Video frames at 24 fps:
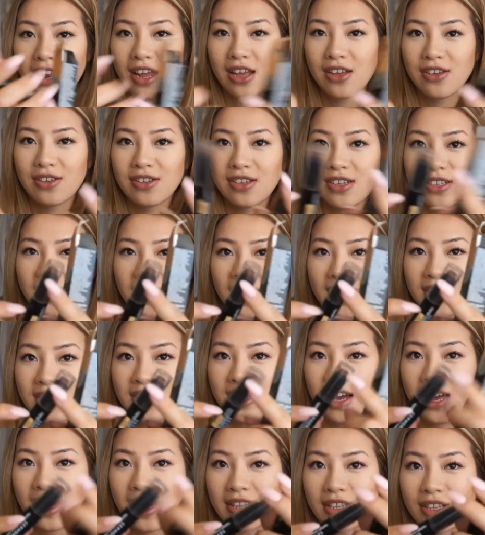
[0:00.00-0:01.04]
I use the dark
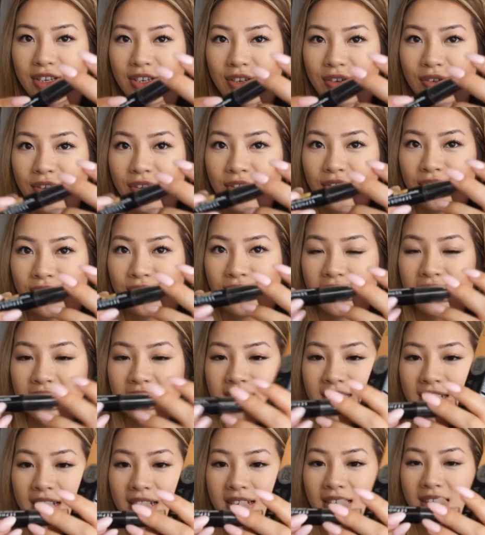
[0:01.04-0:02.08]
side to contour
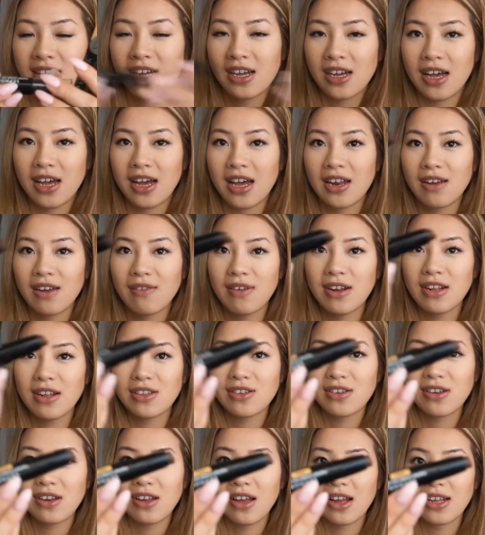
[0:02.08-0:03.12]
instead, and I really
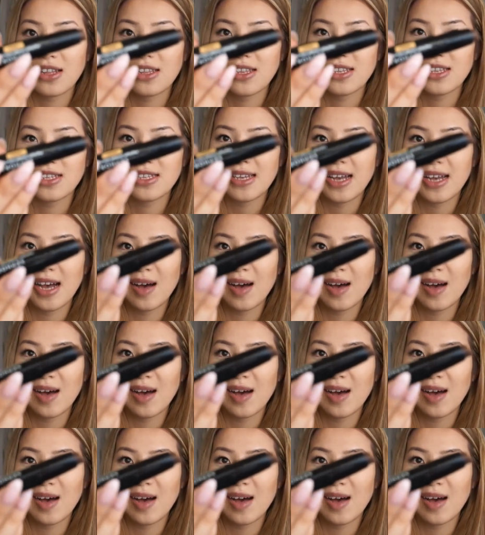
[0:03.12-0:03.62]
do like this.